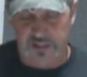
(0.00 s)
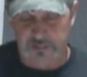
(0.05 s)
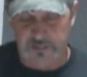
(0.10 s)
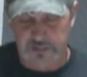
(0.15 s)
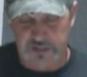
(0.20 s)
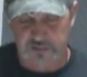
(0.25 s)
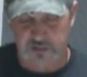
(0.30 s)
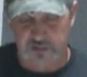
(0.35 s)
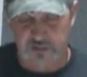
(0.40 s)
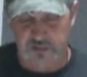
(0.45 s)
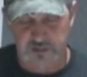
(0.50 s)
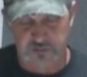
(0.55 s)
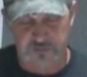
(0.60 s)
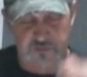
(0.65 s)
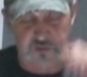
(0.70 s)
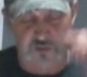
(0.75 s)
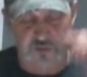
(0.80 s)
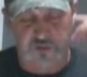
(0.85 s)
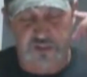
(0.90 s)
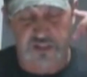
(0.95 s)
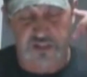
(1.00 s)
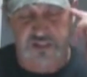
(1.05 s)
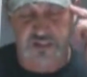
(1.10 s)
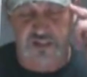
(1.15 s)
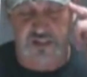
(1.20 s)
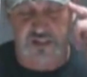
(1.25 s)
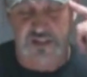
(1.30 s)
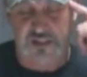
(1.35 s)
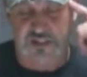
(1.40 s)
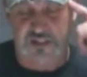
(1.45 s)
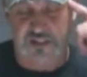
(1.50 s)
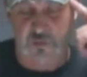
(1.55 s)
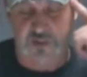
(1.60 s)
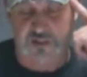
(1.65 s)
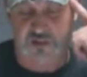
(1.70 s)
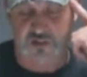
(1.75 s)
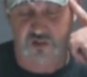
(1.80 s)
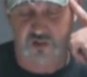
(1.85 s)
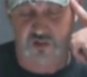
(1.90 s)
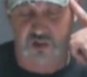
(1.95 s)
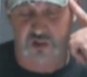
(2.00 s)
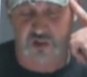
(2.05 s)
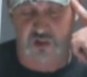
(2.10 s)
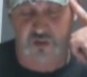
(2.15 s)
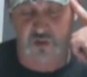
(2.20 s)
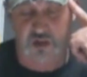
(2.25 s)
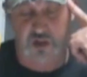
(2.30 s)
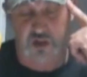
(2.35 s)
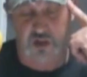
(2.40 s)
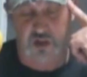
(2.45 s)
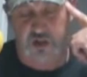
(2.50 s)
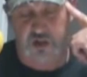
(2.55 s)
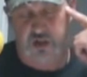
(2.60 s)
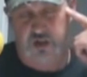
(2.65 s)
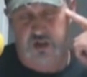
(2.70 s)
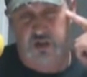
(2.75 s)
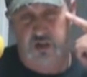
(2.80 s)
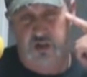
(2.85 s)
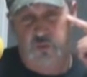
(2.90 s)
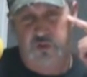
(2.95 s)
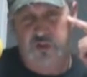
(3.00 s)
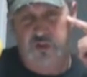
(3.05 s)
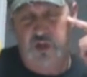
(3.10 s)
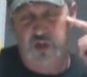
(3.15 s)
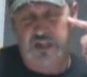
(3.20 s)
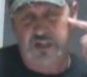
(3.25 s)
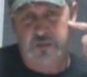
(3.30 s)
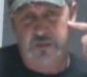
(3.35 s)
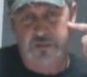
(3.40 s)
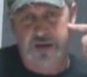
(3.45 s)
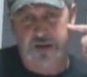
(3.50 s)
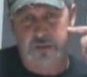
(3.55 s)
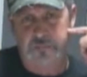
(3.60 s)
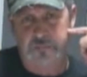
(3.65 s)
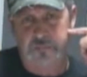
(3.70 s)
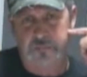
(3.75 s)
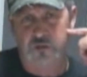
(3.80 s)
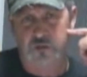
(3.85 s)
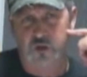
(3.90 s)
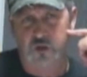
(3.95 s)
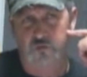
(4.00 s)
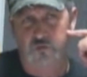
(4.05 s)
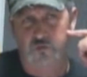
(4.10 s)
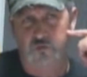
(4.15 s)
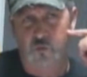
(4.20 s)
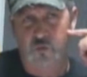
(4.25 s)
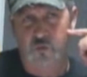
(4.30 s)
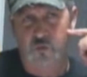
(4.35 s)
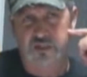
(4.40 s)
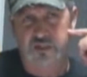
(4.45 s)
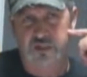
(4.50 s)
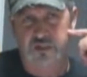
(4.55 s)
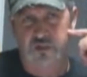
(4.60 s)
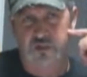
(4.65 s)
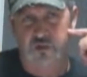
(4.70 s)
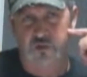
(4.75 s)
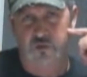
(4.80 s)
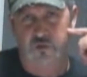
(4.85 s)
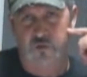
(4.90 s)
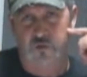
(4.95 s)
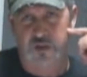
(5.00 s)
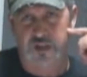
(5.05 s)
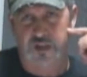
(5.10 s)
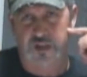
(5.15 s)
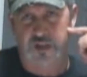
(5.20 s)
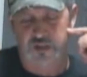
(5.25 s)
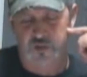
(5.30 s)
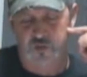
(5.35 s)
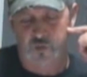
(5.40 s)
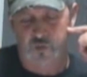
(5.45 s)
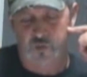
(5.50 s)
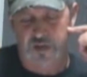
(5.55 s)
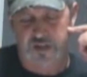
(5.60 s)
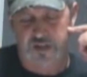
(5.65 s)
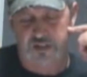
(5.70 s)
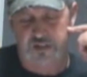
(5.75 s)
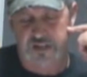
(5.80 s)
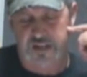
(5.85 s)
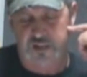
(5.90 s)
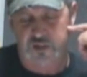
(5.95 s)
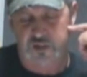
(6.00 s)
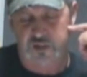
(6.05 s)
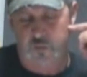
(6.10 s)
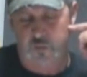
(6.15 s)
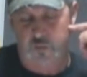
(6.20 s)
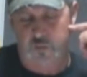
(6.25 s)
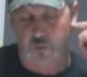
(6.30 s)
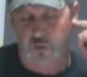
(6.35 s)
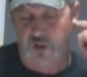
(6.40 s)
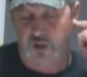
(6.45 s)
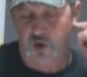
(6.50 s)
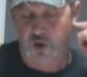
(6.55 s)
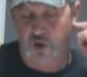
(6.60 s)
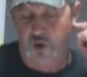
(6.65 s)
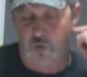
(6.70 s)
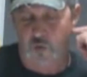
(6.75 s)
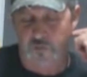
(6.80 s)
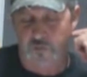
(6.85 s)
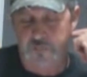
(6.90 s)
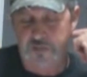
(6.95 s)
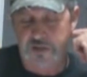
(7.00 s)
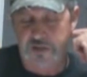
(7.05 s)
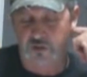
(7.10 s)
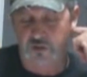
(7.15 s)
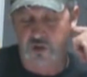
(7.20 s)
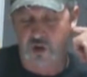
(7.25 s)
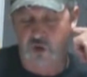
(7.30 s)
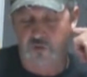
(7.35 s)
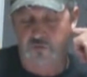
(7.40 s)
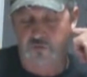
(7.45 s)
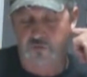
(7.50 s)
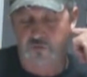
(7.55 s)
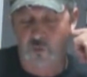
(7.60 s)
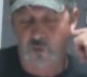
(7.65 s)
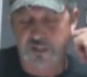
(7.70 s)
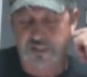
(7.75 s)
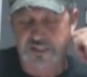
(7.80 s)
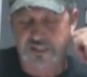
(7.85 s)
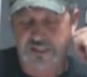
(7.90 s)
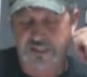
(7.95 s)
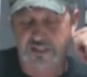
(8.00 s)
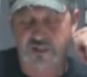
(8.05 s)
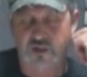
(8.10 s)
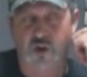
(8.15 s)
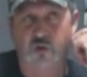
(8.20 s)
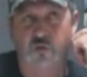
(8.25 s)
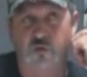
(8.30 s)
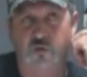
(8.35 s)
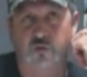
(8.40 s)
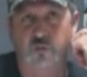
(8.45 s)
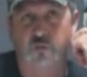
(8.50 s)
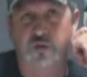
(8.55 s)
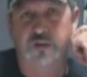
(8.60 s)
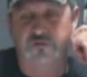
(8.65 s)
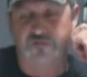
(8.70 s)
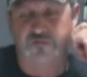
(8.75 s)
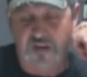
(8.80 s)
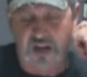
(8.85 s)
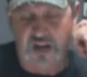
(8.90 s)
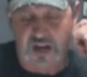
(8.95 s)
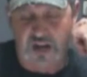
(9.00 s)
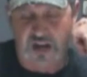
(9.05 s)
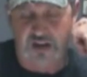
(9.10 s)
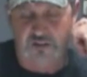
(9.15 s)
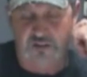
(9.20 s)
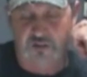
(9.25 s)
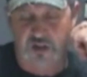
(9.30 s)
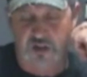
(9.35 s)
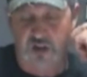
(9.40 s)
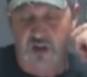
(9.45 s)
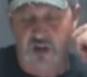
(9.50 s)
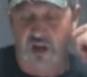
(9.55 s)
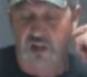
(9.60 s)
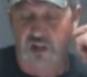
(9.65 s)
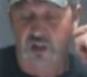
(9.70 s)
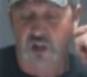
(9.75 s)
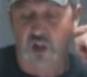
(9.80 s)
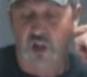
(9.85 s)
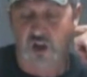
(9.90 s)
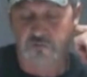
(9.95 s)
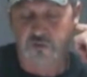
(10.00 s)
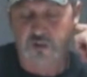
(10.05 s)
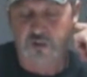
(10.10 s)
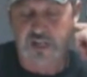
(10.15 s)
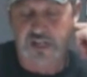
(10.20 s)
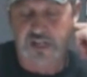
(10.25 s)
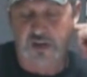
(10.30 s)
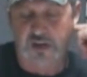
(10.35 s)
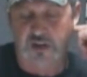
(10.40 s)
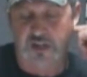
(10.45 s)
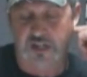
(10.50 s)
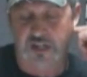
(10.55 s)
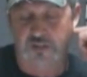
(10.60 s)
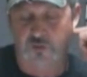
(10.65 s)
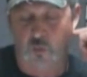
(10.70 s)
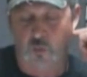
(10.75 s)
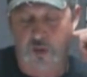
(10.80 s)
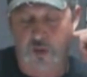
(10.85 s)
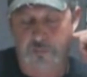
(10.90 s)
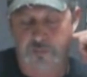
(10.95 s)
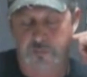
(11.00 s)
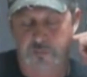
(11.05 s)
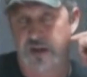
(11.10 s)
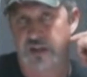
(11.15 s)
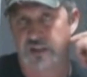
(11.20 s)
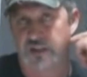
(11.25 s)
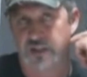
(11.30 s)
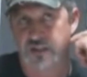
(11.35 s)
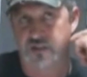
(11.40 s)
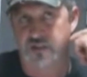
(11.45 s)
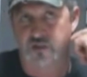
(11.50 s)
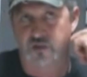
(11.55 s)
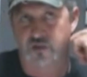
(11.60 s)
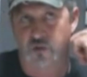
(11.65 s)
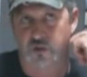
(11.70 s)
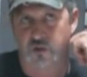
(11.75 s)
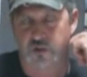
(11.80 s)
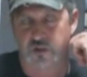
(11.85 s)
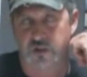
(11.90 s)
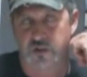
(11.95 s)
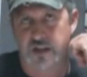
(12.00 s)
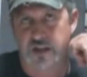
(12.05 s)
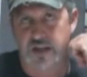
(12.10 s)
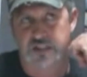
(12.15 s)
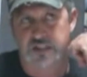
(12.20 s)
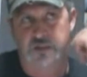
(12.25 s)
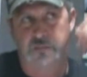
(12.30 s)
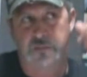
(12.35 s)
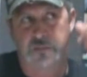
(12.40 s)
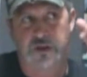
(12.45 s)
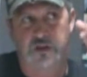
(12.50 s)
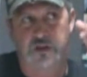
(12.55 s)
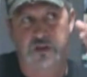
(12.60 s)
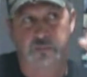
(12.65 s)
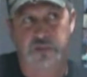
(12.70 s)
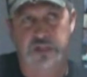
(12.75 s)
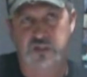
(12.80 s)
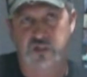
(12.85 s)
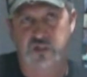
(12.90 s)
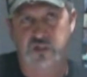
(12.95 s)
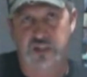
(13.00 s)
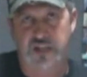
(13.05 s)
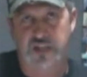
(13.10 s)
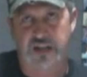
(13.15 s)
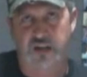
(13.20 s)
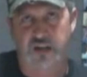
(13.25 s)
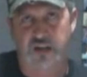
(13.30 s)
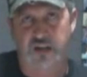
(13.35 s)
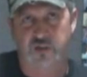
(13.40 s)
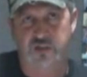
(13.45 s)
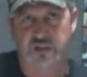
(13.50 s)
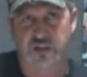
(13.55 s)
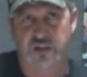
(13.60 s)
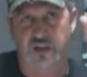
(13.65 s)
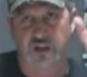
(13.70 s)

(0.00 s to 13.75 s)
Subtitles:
Okay, let me give you a few things on next week's show. We talked about Penal Code 46003 this week. Next week, we're going to go over Penal Code 46035, unlawful carrying of a weapon by a license holder, as compared to places you can't go.